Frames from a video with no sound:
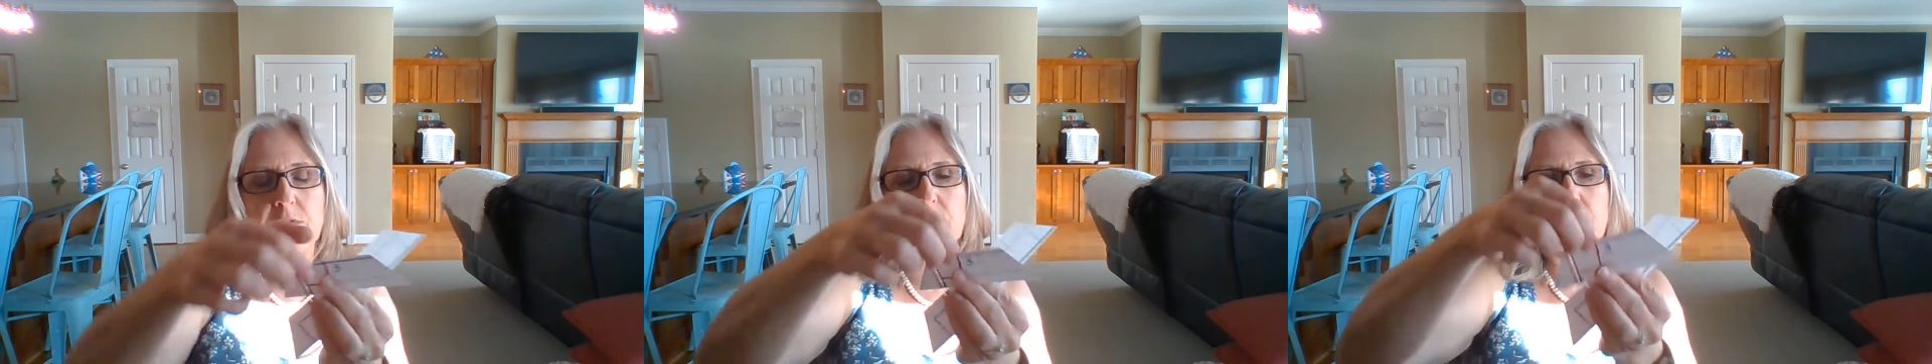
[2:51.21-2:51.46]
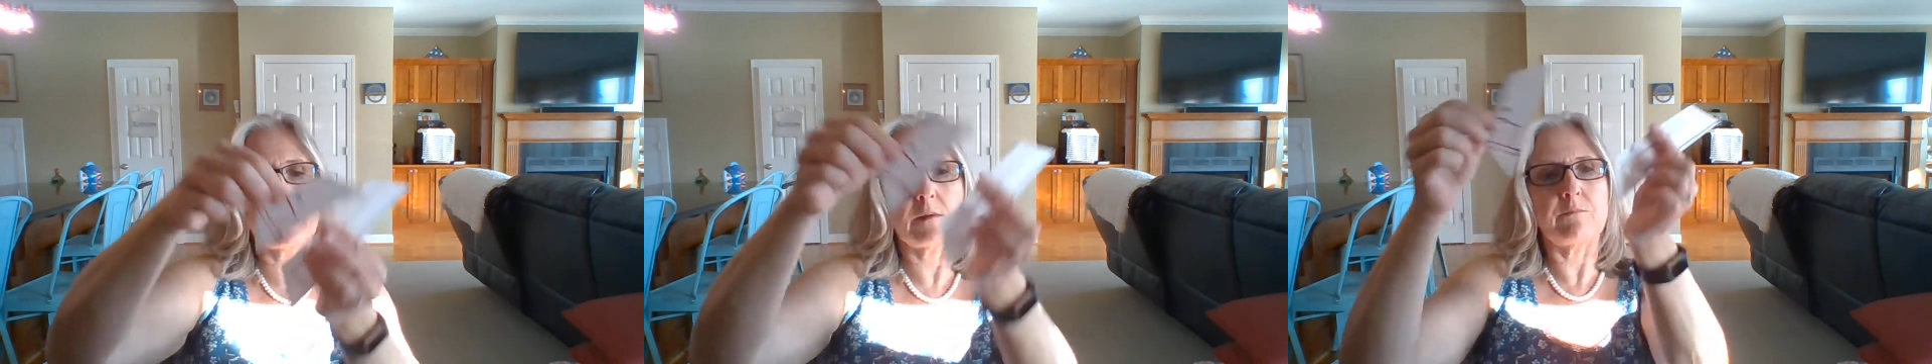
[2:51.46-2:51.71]
So
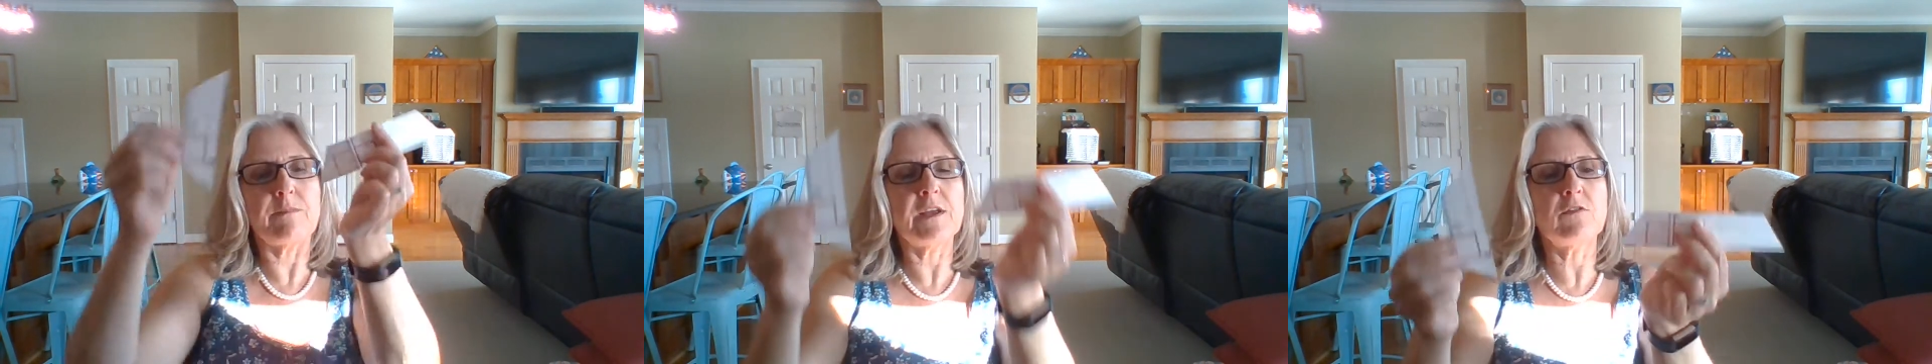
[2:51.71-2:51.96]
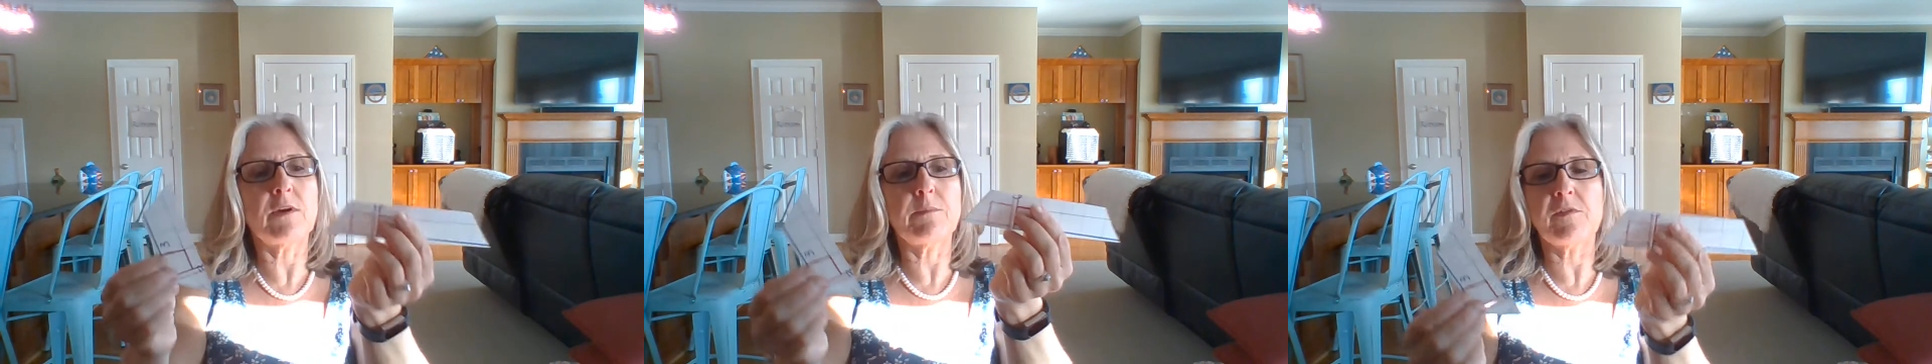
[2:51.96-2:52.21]
I've got a big
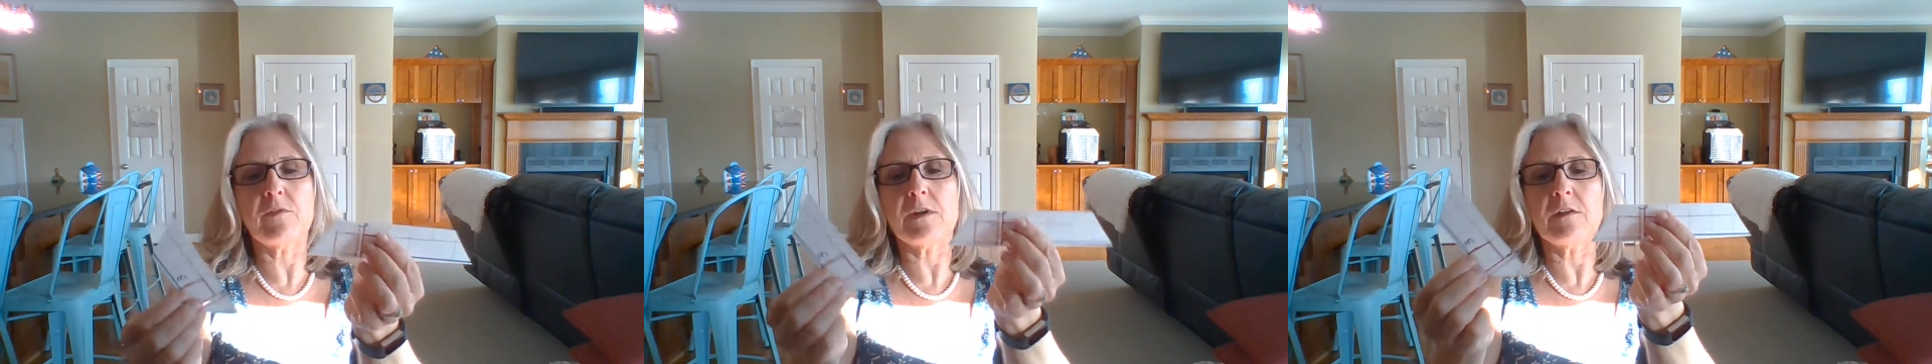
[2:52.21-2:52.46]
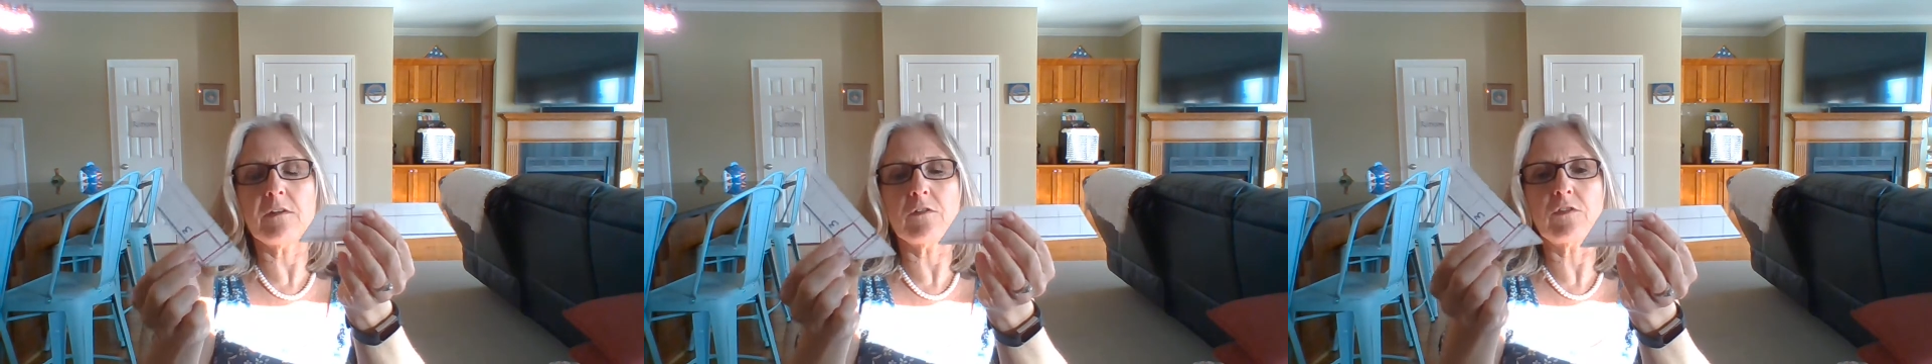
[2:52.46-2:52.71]
trapezoid and
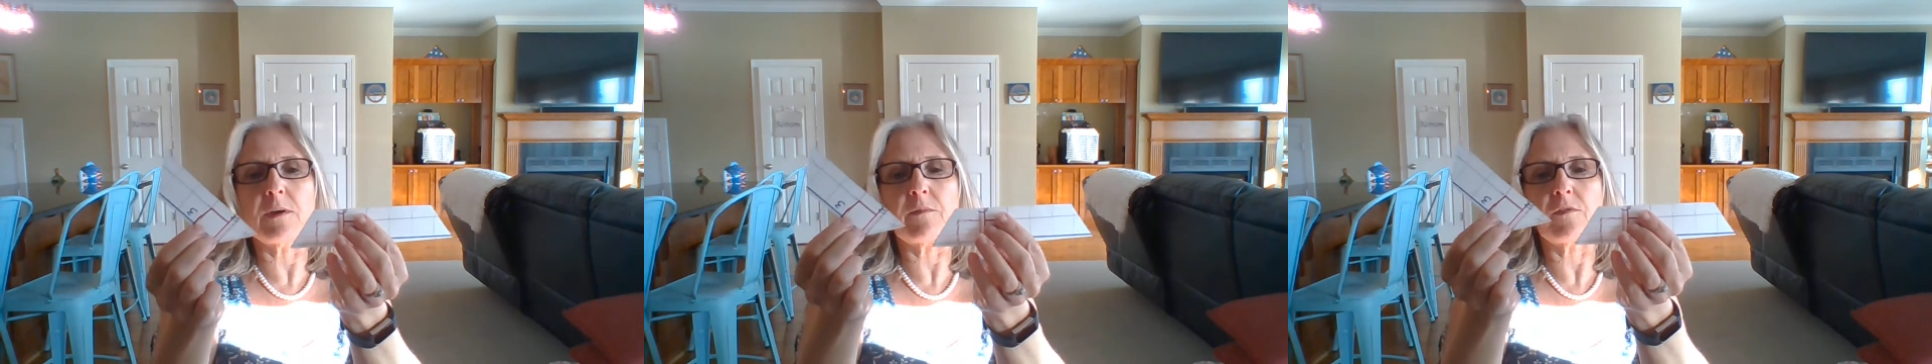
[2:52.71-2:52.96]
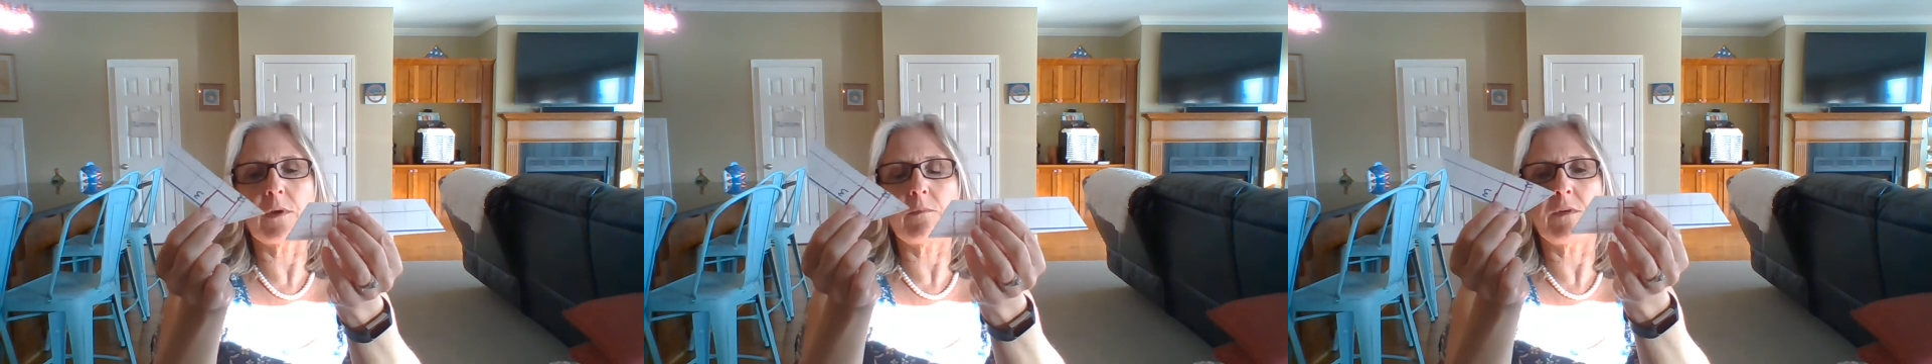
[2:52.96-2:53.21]
a little
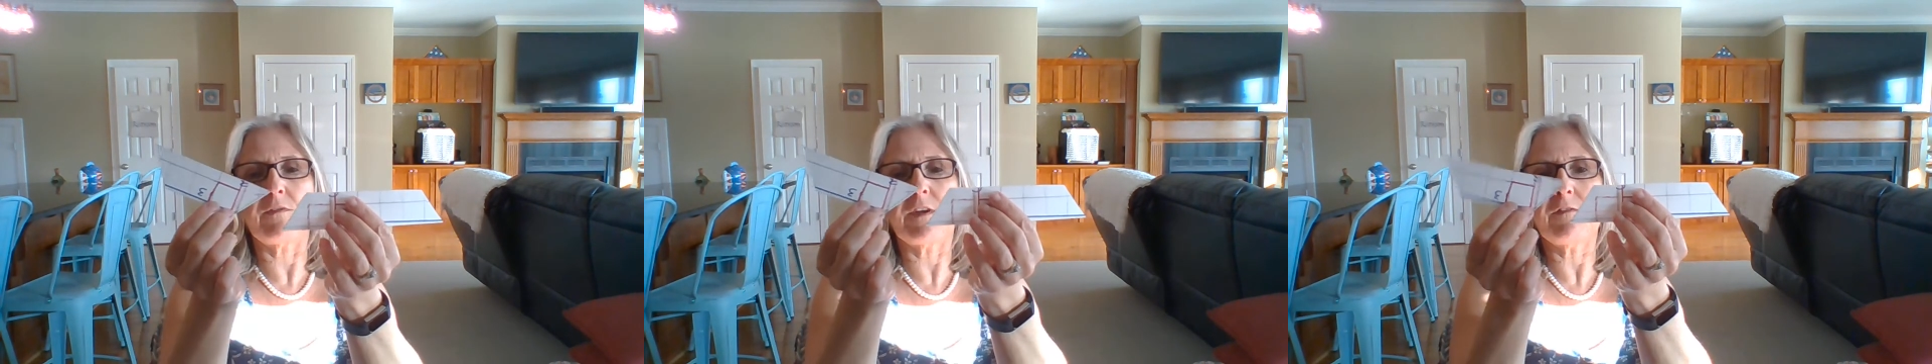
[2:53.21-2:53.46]
trapezoid. But if I